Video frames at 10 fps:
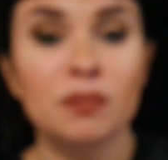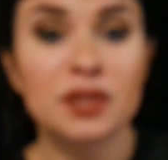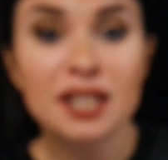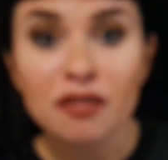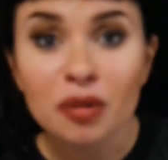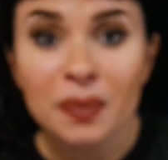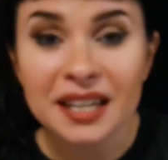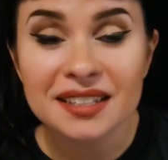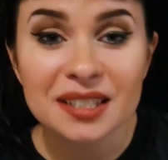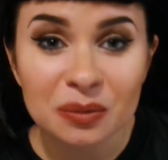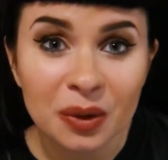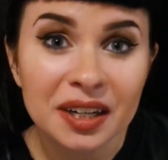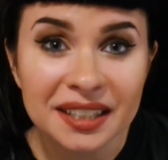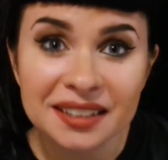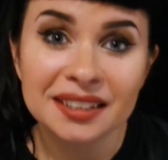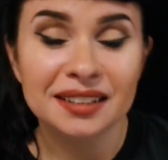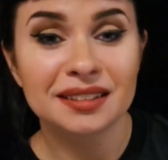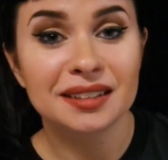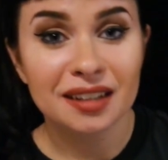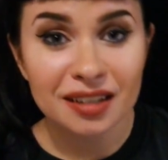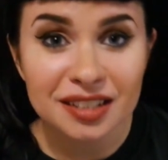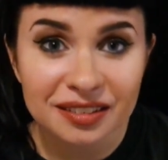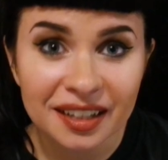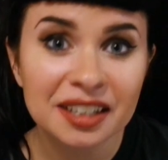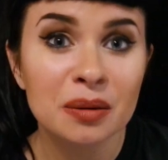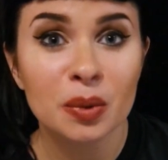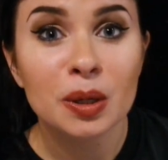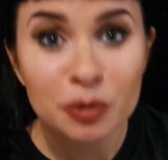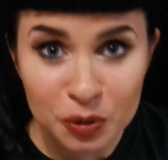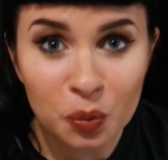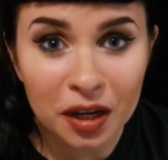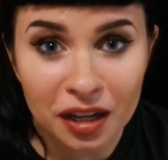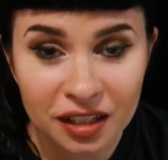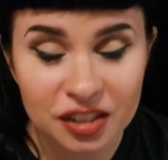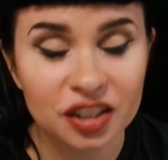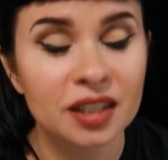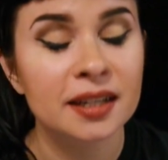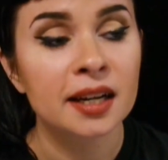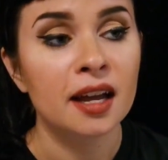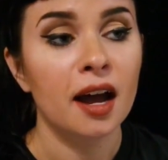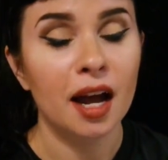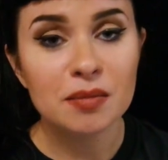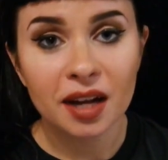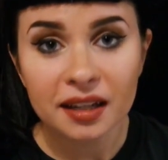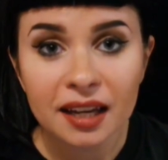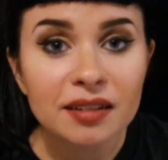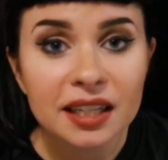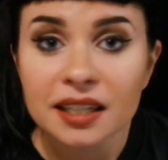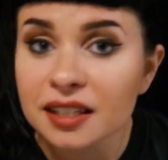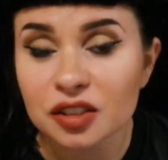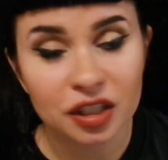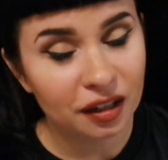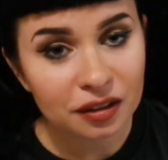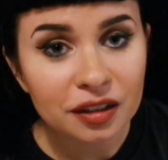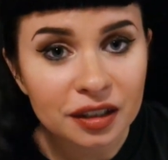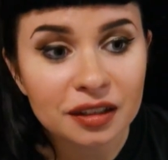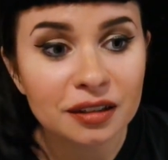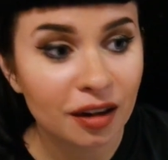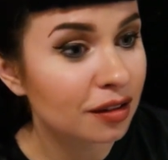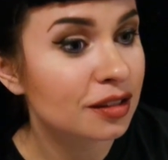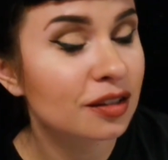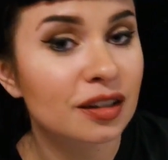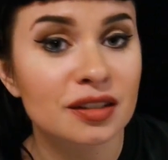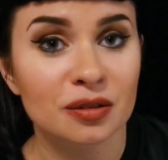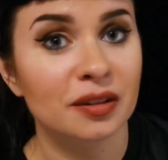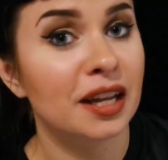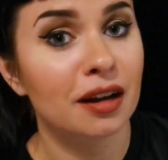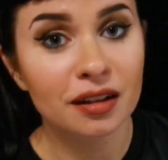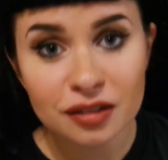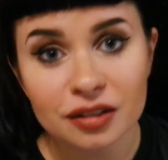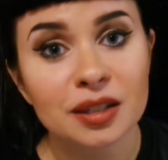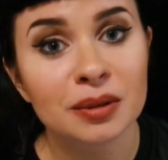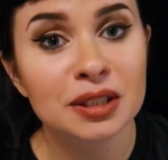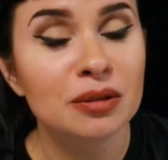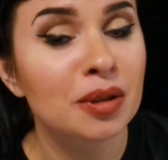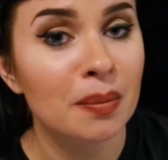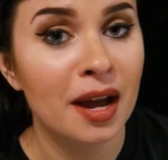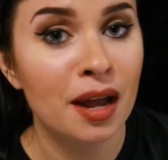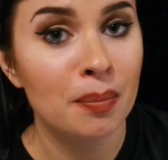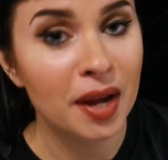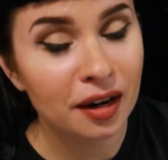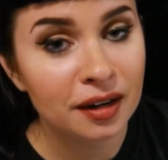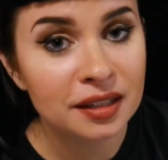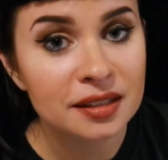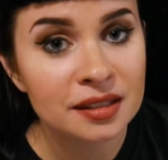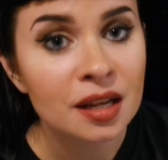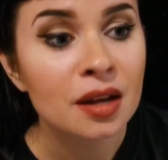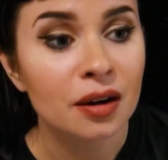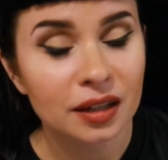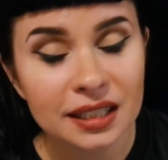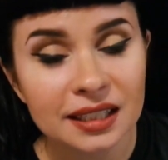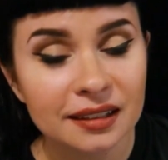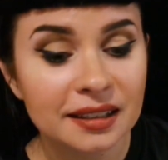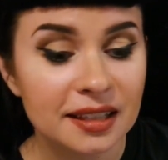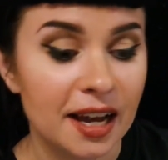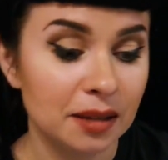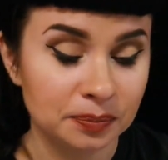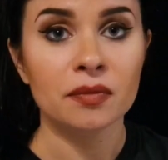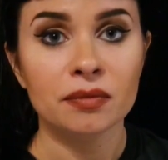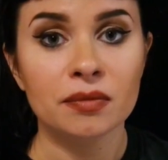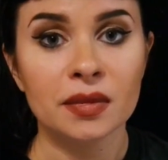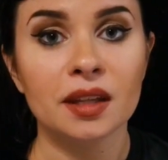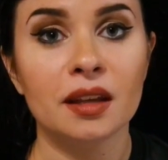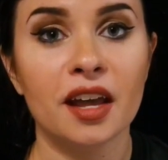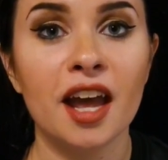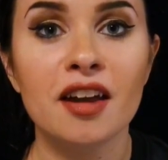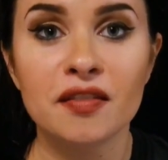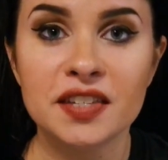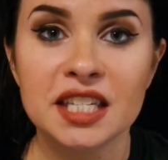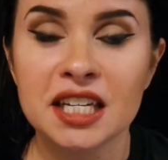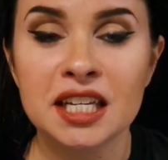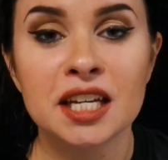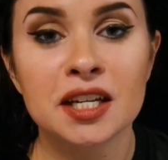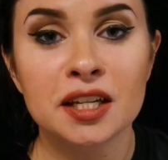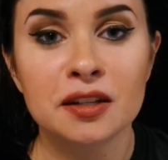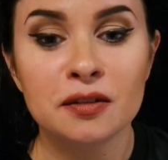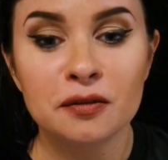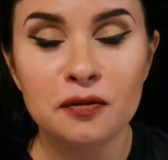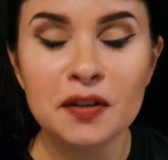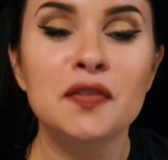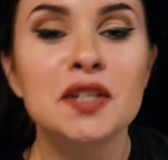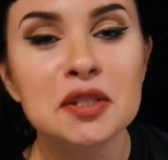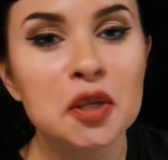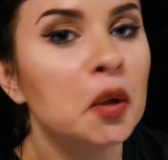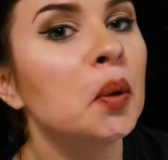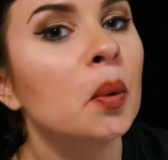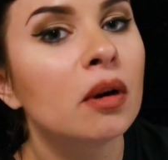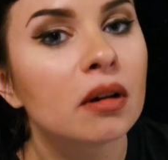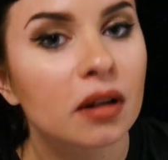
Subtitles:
several bands in one concert lineup. It was one concert. I'm not counting any childhood concerts or concerts I went to with my parents or anything like that. I have seen 52